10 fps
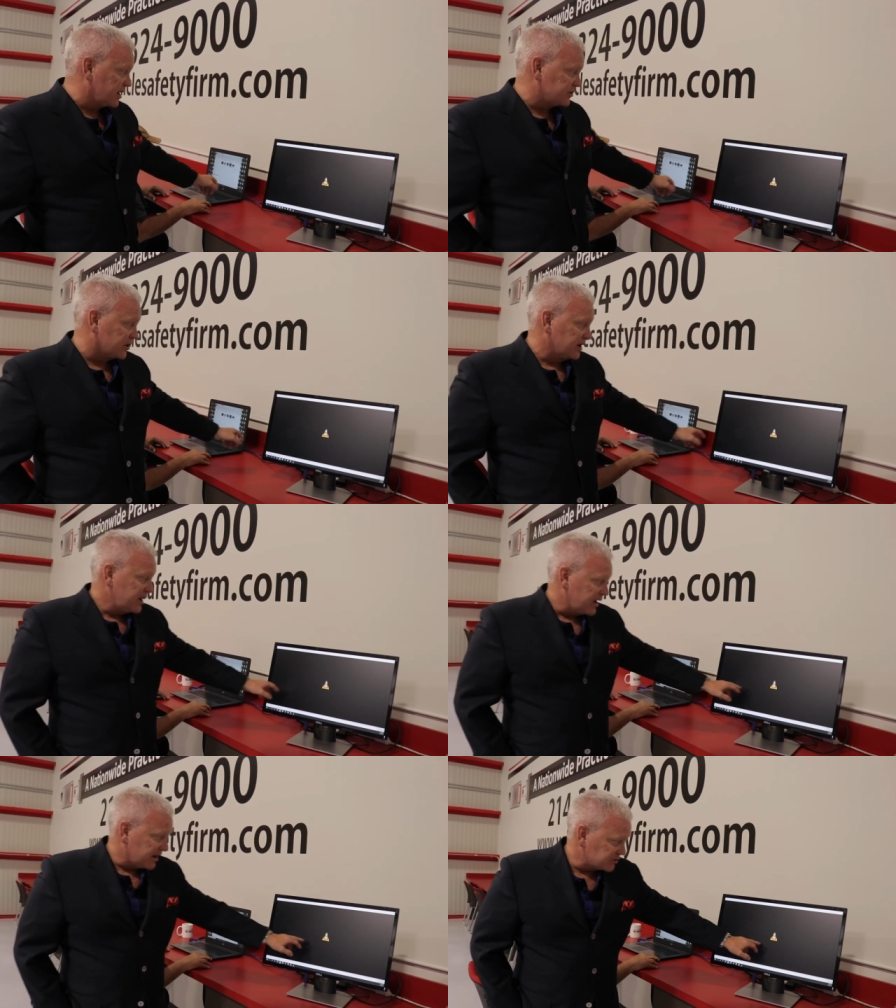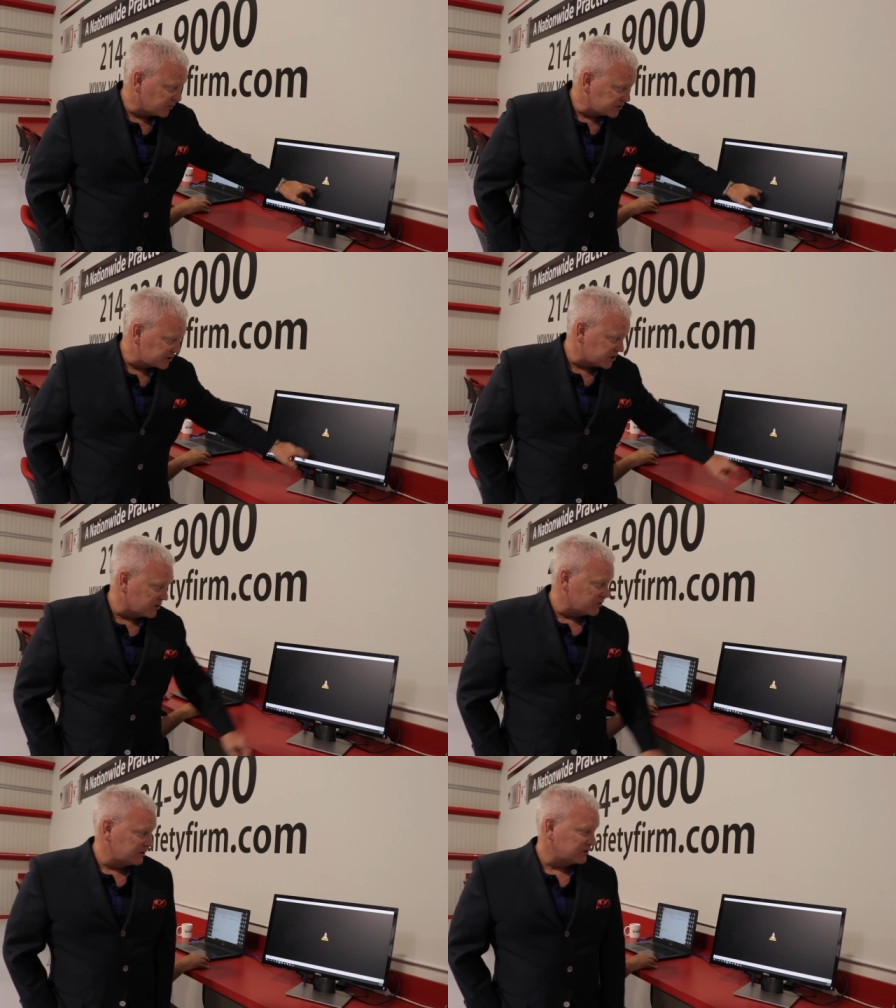Tundra, as we'll
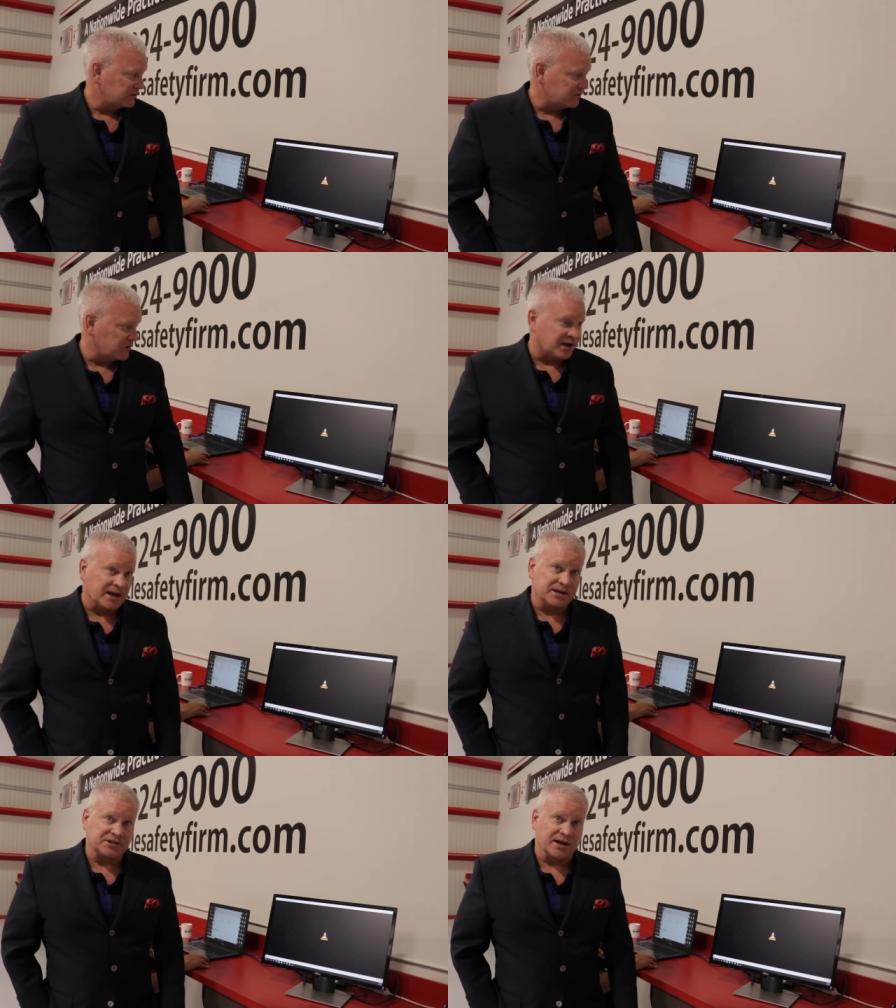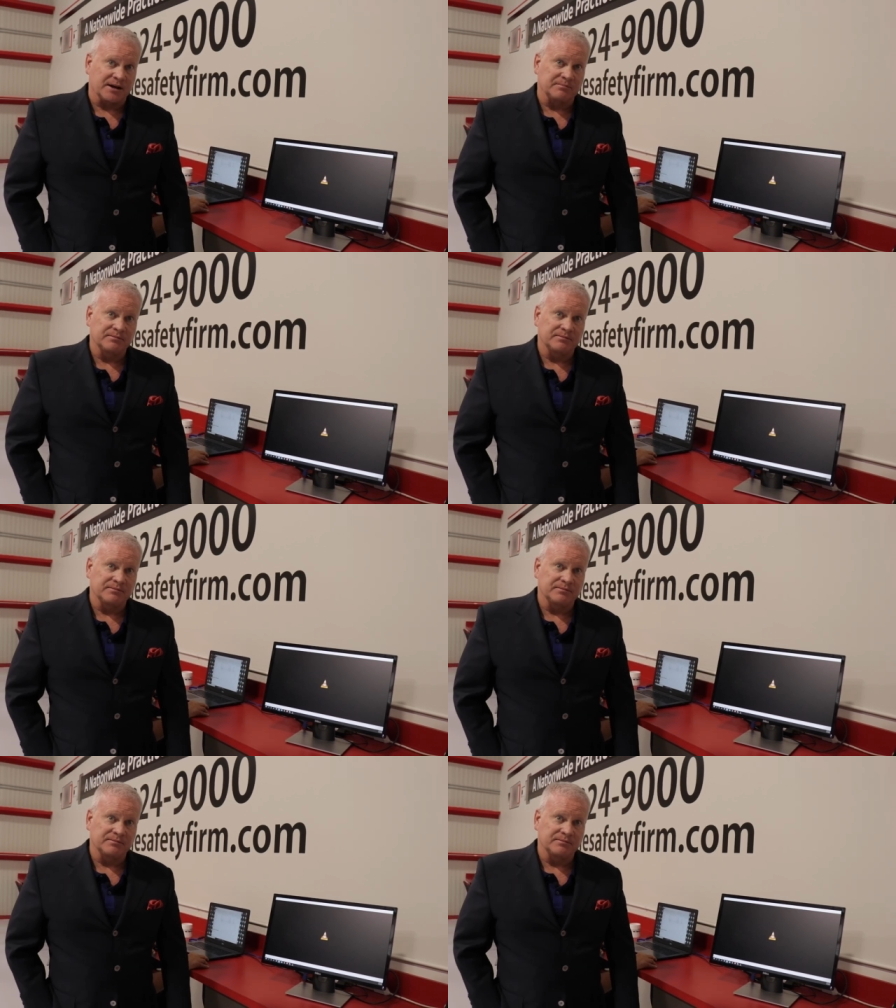show one last time.